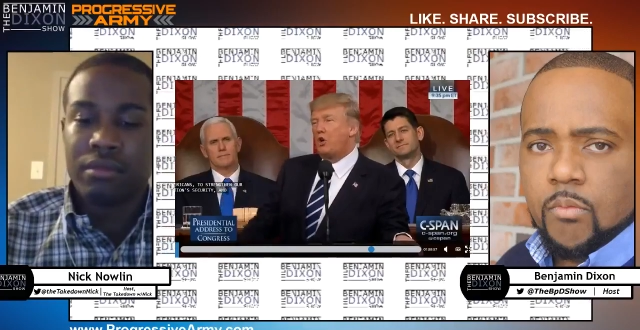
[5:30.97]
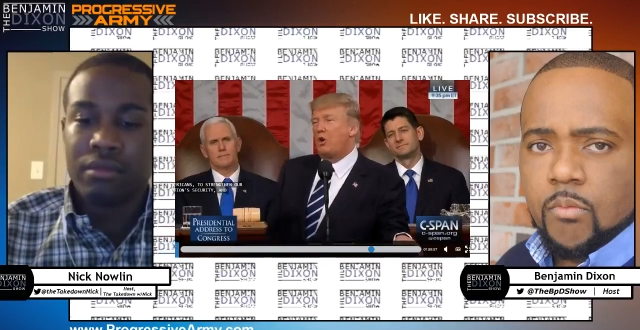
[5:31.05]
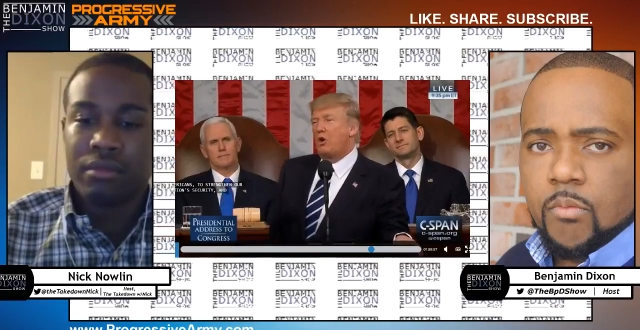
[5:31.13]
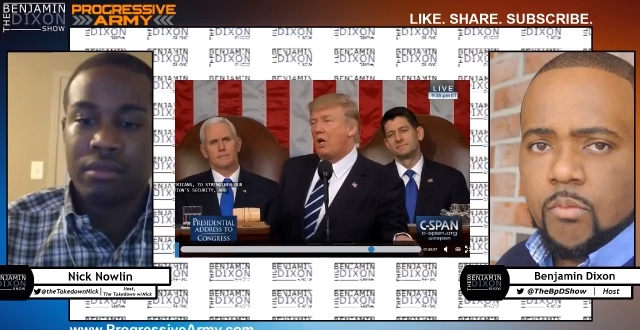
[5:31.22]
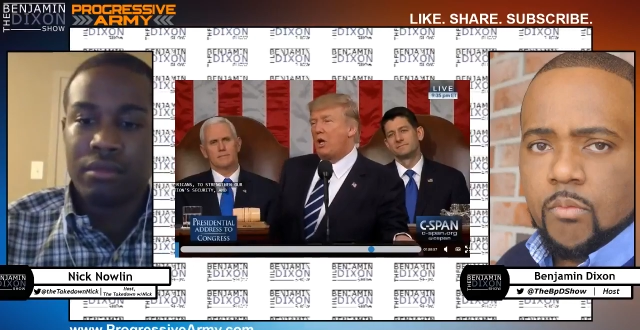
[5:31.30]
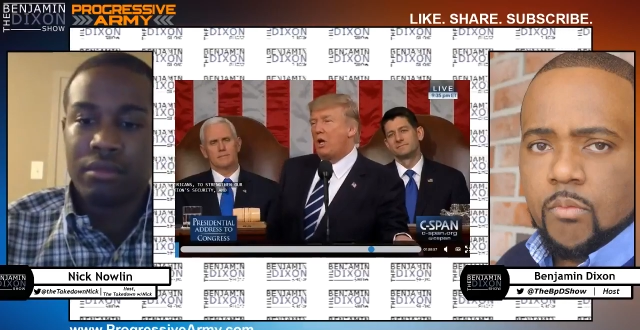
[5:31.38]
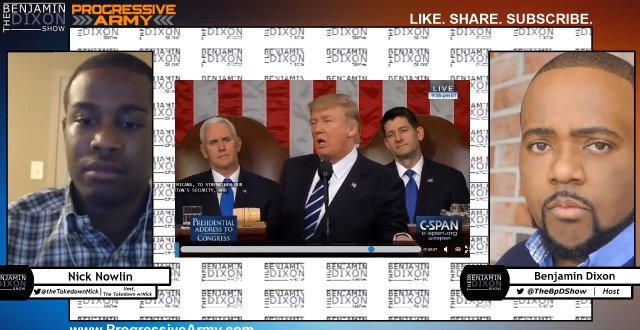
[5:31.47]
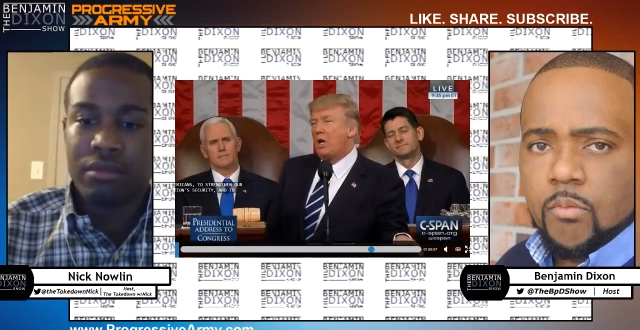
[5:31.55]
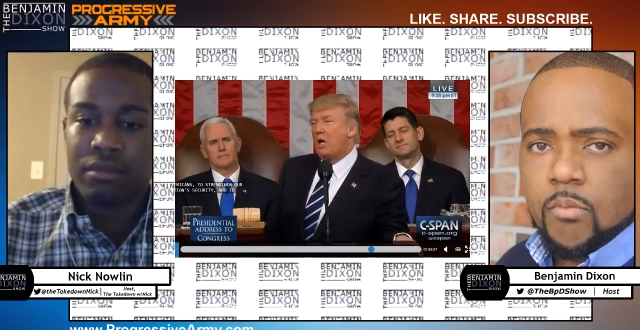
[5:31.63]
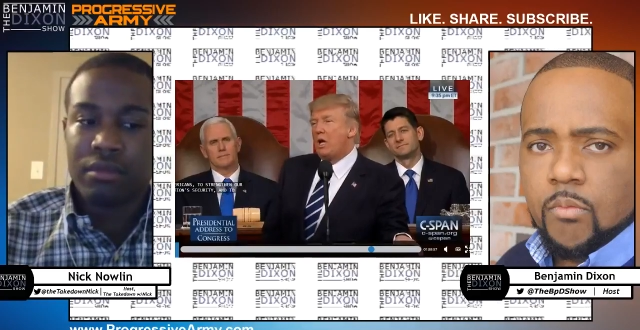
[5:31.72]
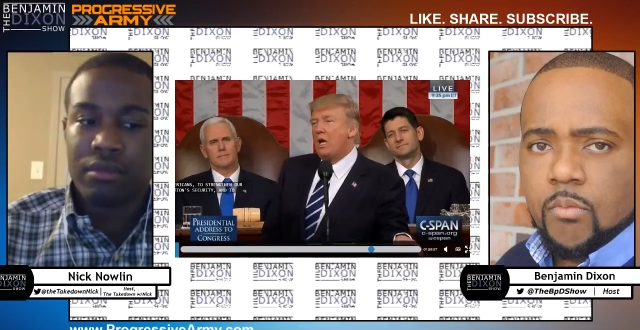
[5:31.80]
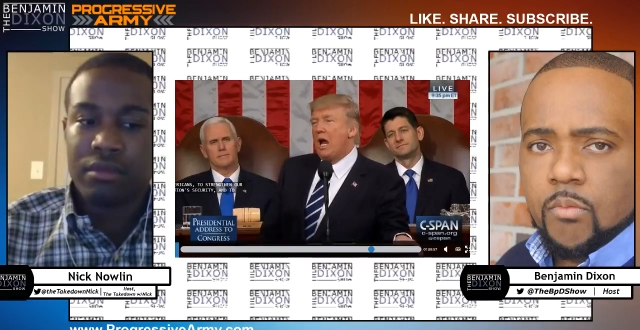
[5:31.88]
Speaker 1: hinting towards
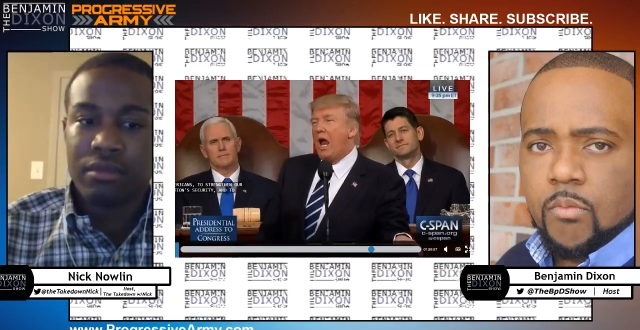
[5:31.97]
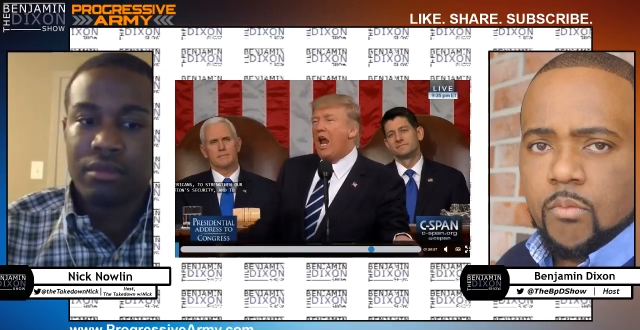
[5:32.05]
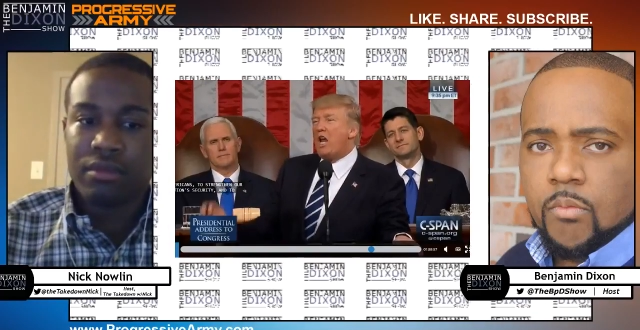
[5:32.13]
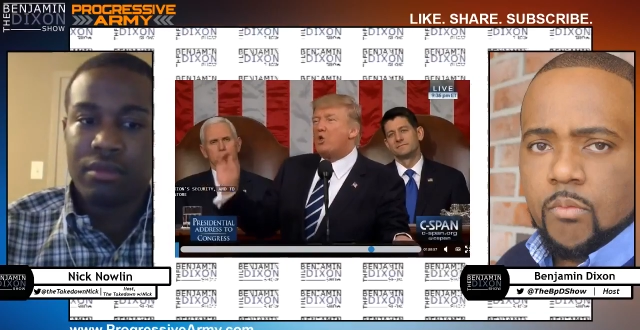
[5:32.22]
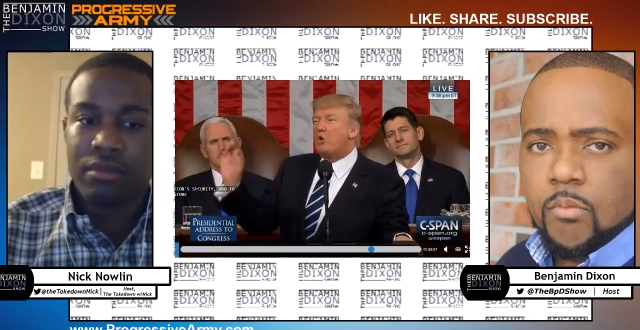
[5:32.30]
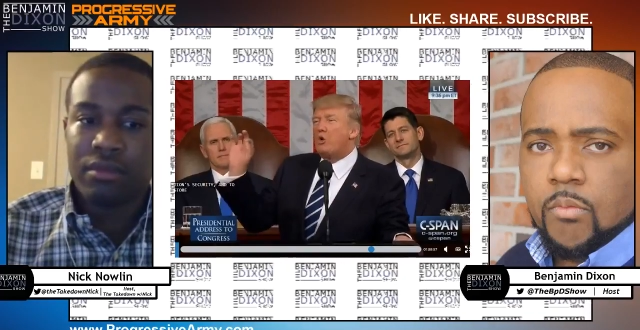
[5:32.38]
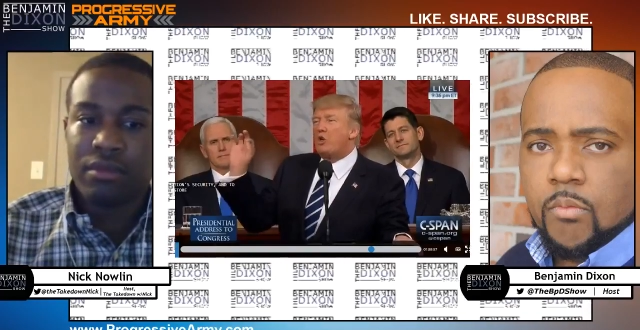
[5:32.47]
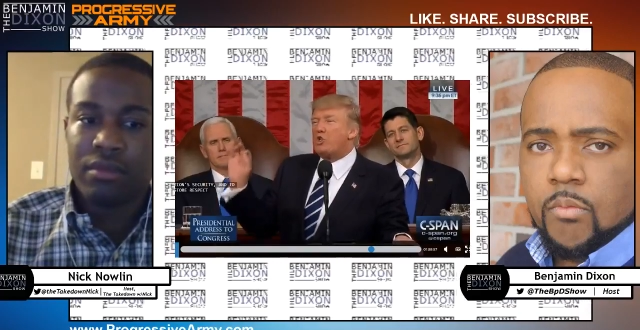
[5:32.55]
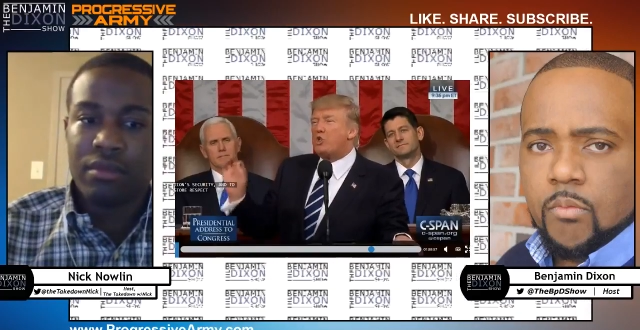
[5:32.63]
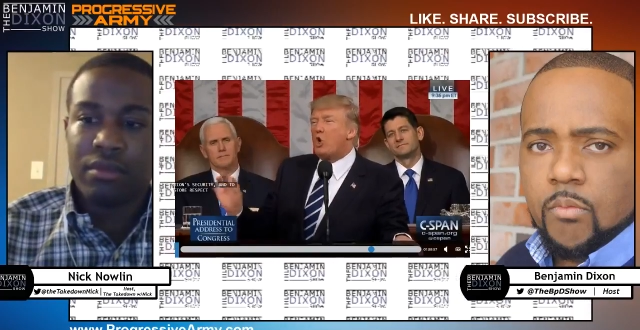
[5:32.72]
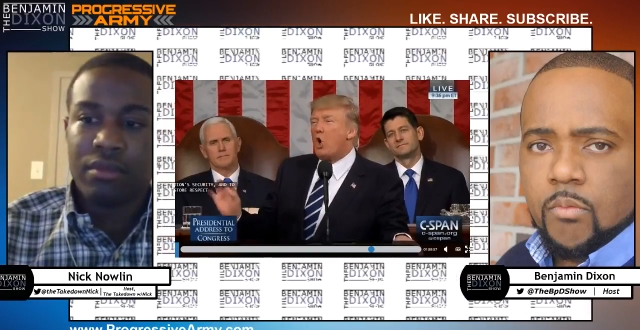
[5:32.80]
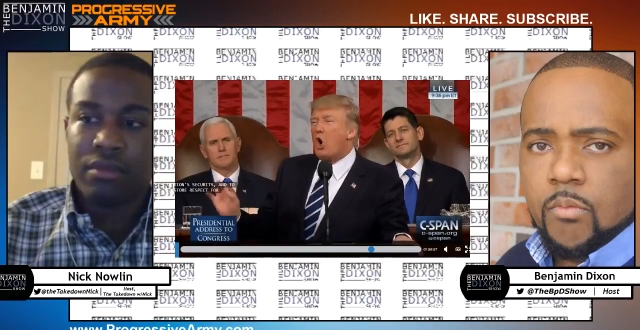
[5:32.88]
was tort
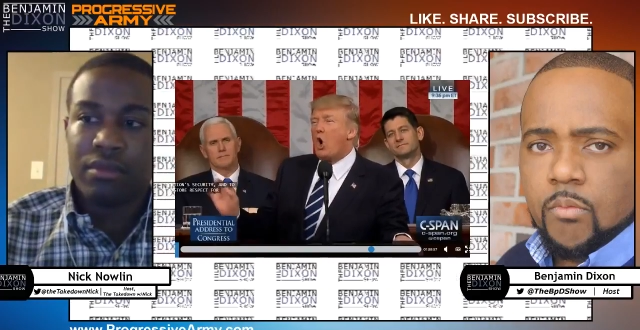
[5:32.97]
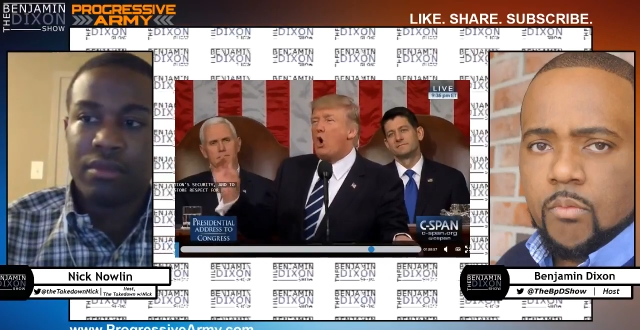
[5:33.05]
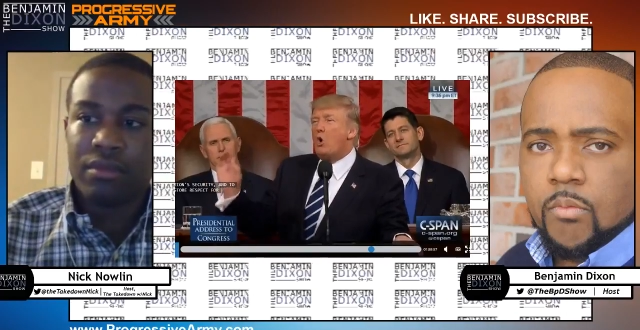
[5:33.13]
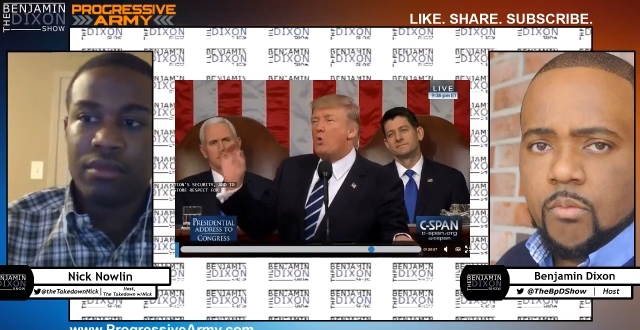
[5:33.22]
reform,